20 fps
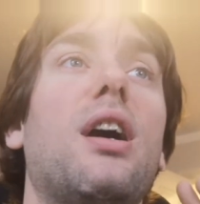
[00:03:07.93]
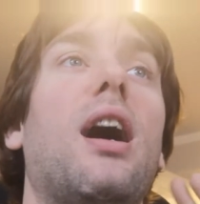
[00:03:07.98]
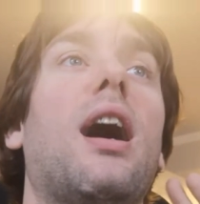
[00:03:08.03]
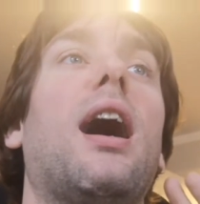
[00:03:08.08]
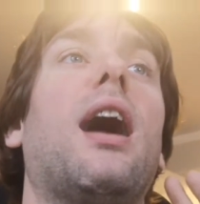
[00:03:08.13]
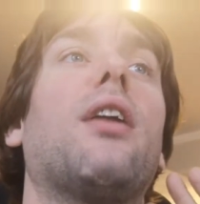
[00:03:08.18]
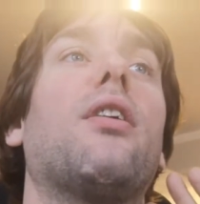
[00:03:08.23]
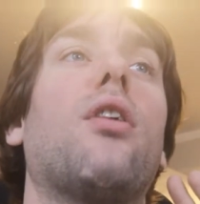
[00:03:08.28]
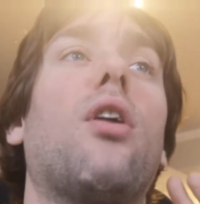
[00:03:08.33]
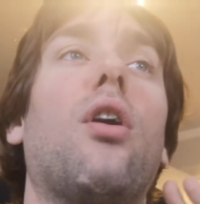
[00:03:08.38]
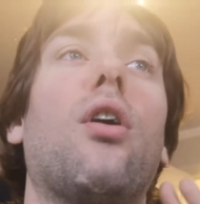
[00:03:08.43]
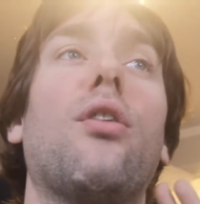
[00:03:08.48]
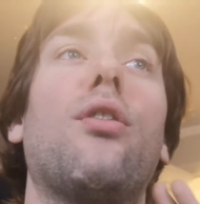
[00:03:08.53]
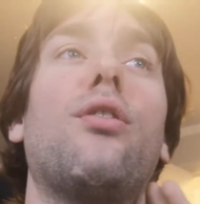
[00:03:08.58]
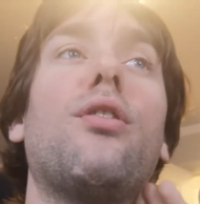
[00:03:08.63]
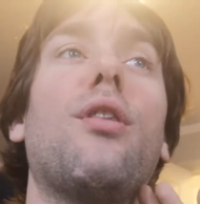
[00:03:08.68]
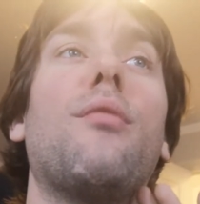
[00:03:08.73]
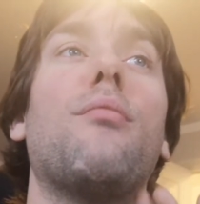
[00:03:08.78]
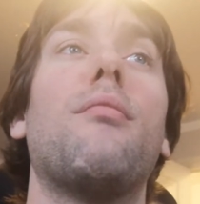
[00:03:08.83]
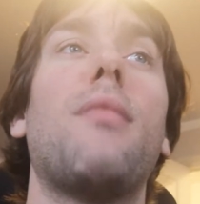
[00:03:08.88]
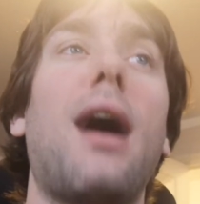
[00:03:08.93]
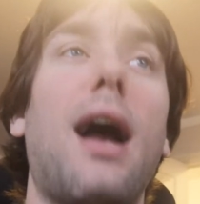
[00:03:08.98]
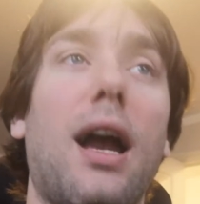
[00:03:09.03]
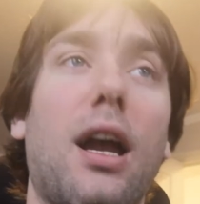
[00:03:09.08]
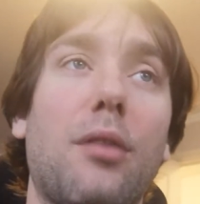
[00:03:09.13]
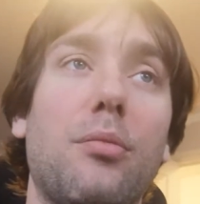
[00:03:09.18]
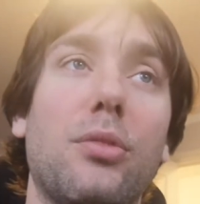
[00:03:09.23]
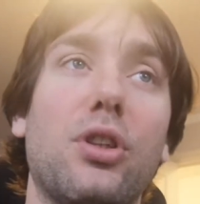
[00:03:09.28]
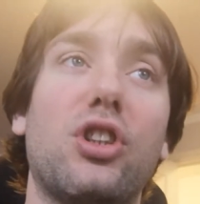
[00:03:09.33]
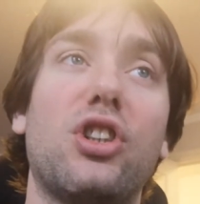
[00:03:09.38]
And on the
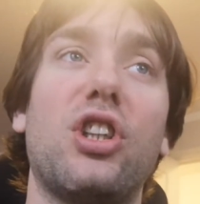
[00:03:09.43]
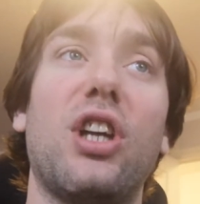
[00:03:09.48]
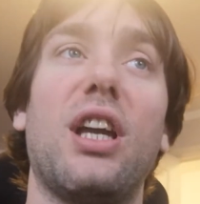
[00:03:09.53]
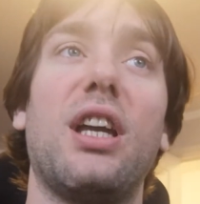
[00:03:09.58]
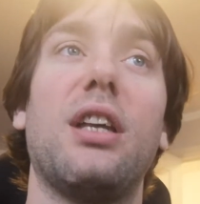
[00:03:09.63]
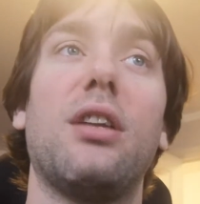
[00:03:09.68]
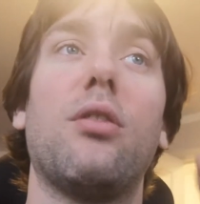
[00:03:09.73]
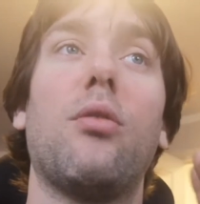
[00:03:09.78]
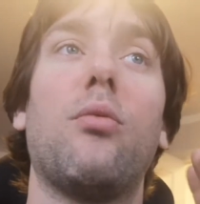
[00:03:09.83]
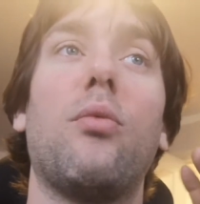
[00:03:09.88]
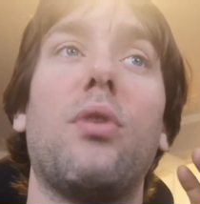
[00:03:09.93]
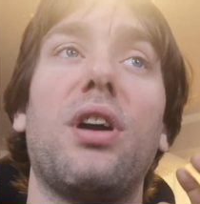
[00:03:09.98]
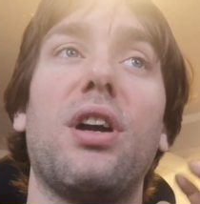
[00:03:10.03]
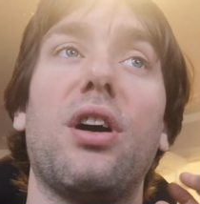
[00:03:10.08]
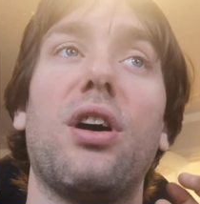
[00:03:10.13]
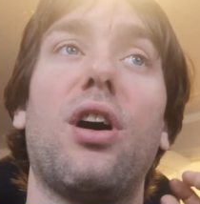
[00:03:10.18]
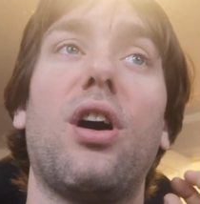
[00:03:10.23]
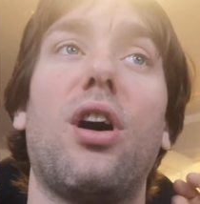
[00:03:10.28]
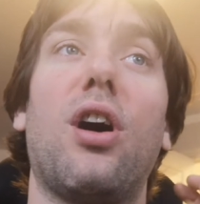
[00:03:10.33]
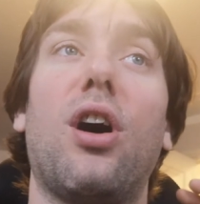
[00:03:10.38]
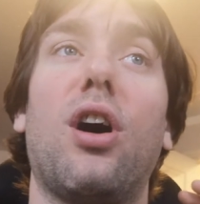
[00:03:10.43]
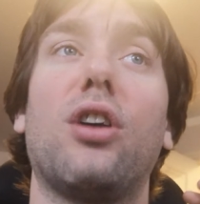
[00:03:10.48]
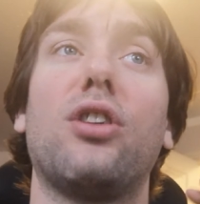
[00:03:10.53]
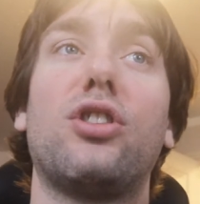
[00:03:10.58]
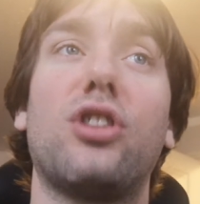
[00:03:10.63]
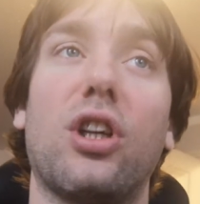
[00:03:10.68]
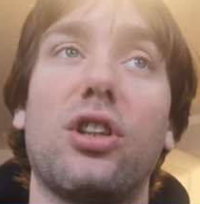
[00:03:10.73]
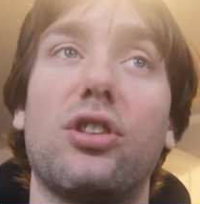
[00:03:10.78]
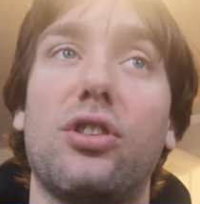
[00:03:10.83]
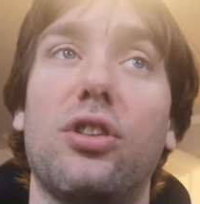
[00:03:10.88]
Mac machine we are
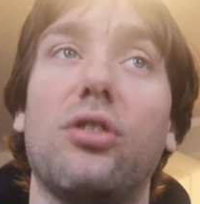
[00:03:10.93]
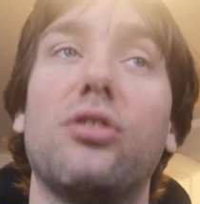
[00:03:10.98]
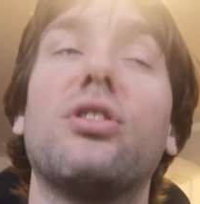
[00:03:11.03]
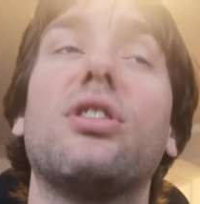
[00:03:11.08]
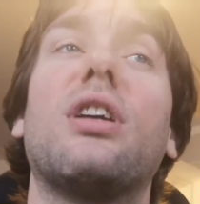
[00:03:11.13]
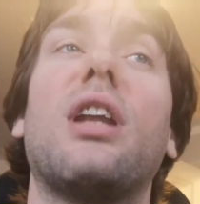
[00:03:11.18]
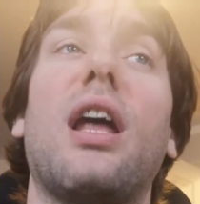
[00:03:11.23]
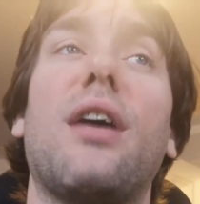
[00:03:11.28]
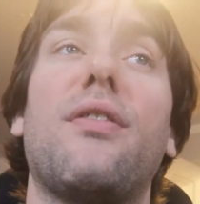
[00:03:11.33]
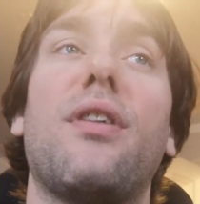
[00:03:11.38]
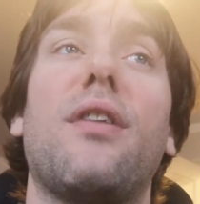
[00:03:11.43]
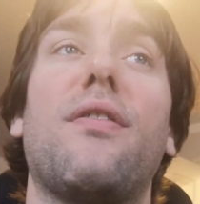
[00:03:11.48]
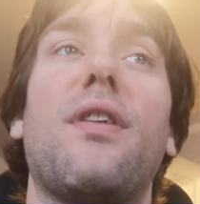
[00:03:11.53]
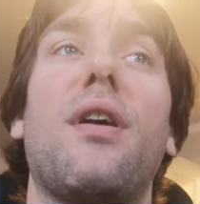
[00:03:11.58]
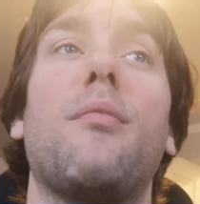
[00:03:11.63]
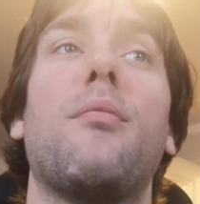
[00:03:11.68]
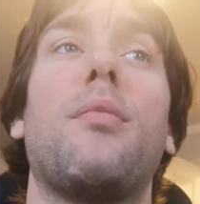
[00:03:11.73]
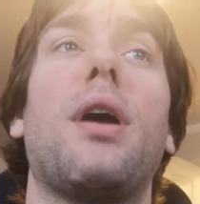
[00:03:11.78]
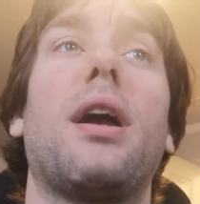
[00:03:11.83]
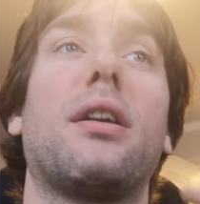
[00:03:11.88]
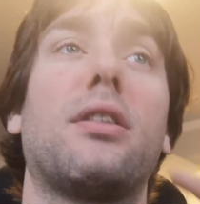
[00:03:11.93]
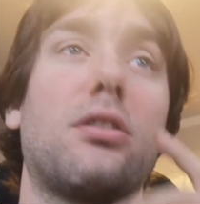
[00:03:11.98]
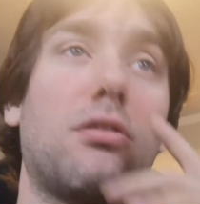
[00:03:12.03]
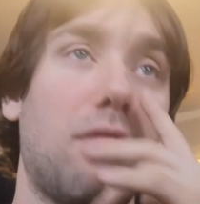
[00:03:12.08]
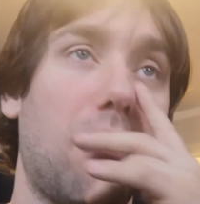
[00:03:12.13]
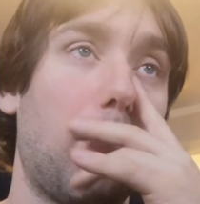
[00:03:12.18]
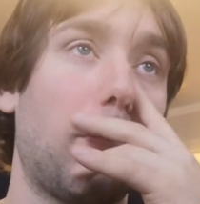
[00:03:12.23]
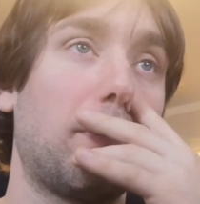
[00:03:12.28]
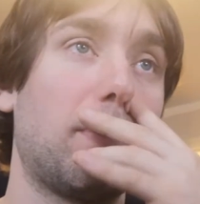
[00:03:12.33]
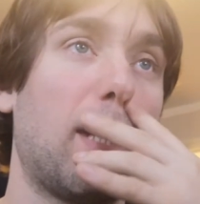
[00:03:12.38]
just using an FFmpeg
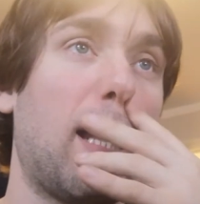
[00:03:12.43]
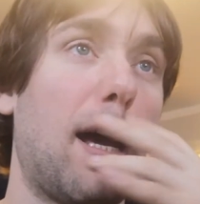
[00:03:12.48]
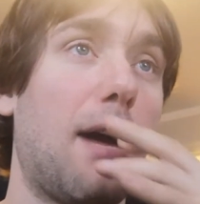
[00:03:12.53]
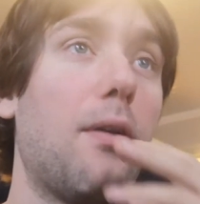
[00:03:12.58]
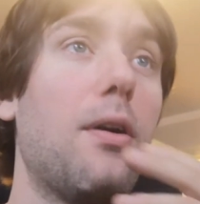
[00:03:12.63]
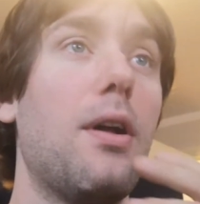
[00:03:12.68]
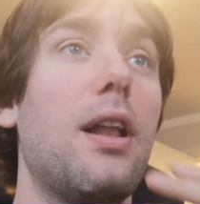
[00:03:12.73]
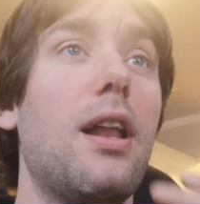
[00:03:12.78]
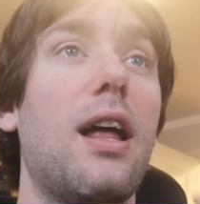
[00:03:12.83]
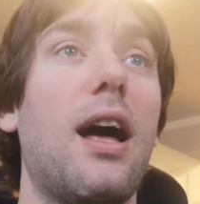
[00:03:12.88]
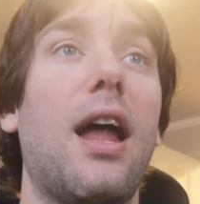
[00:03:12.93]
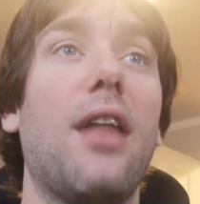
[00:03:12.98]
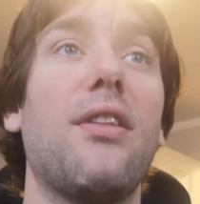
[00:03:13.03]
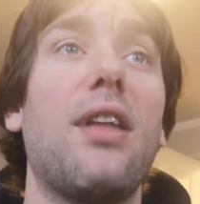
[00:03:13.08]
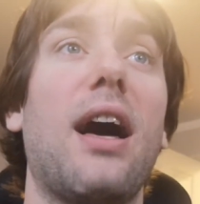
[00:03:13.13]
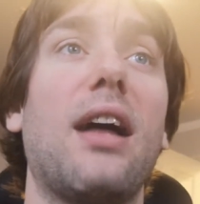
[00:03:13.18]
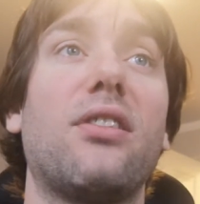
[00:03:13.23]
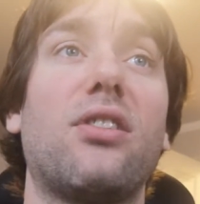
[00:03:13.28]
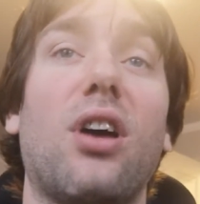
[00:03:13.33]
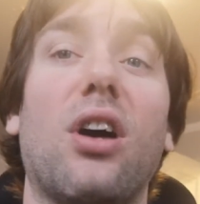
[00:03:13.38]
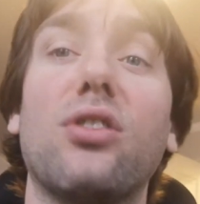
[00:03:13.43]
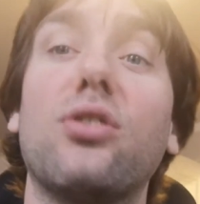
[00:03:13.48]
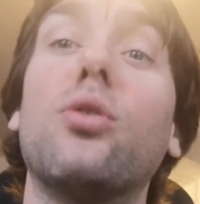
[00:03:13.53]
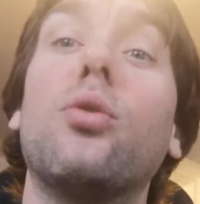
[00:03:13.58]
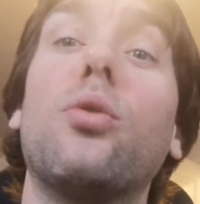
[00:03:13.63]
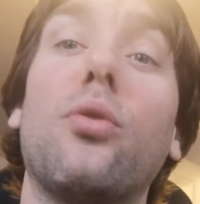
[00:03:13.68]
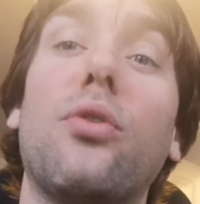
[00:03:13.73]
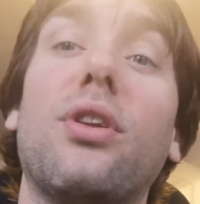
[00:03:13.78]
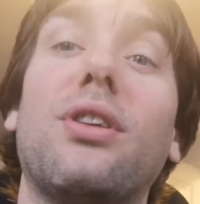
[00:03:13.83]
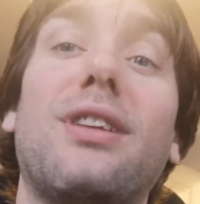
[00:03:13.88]
script now, and that does
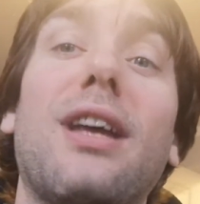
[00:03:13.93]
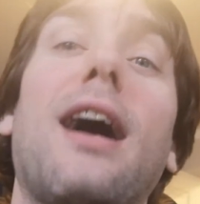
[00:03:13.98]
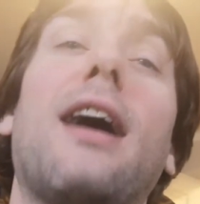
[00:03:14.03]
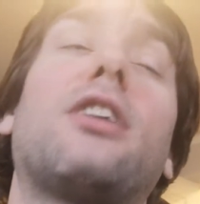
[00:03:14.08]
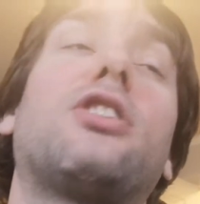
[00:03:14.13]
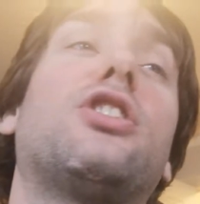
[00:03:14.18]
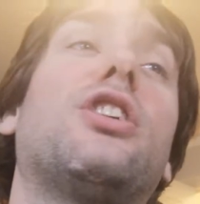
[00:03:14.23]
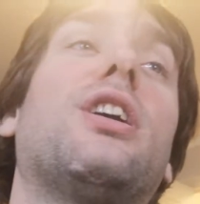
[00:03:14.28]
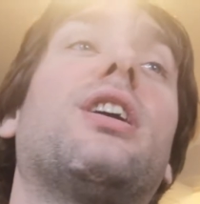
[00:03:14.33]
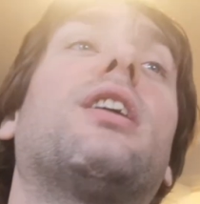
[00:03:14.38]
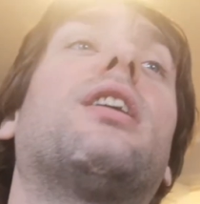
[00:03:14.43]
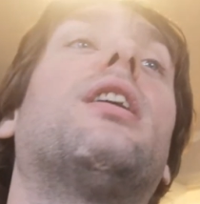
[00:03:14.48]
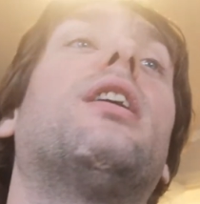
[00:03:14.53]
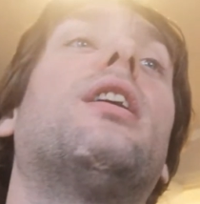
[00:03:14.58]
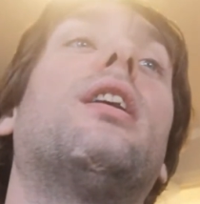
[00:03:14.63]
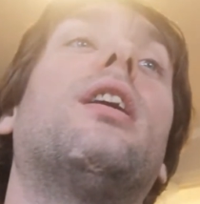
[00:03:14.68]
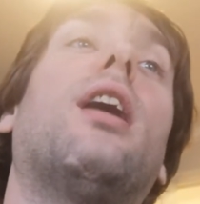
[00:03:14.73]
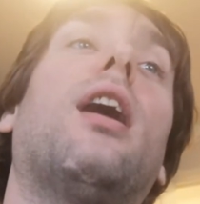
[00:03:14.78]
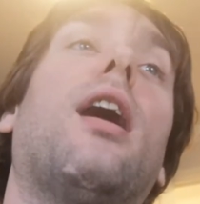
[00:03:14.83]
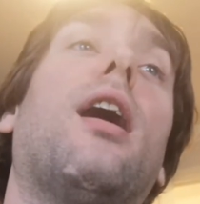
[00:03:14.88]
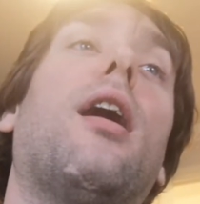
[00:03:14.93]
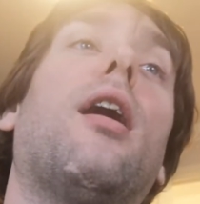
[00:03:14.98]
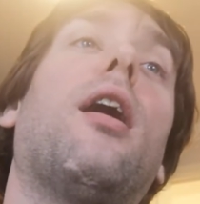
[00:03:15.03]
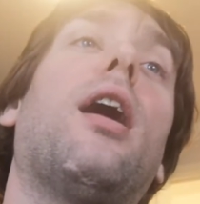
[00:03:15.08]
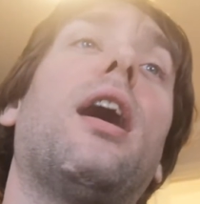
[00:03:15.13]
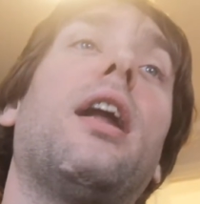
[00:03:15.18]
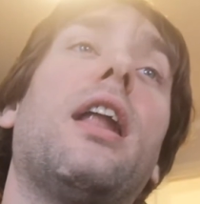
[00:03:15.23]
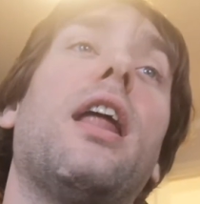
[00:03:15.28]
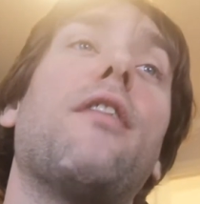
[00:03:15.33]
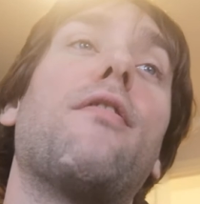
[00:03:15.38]
all the dashing
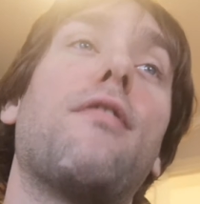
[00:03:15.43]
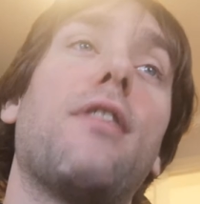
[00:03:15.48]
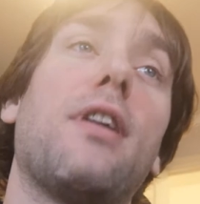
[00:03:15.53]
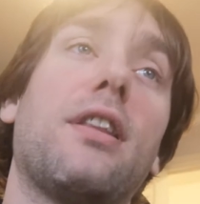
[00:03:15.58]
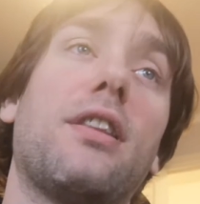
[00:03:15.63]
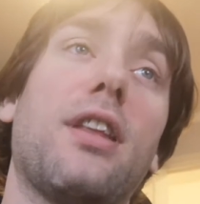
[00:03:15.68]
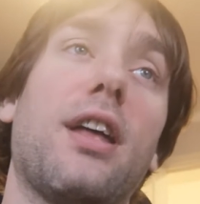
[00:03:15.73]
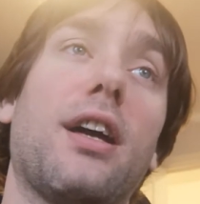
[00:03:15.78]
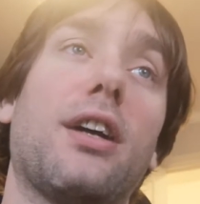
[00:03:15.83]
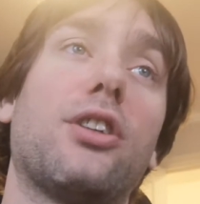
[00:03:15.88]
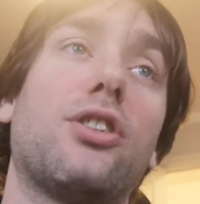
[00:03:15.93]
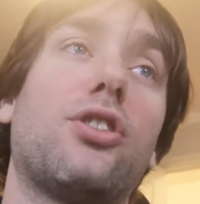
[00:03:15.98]
and everything.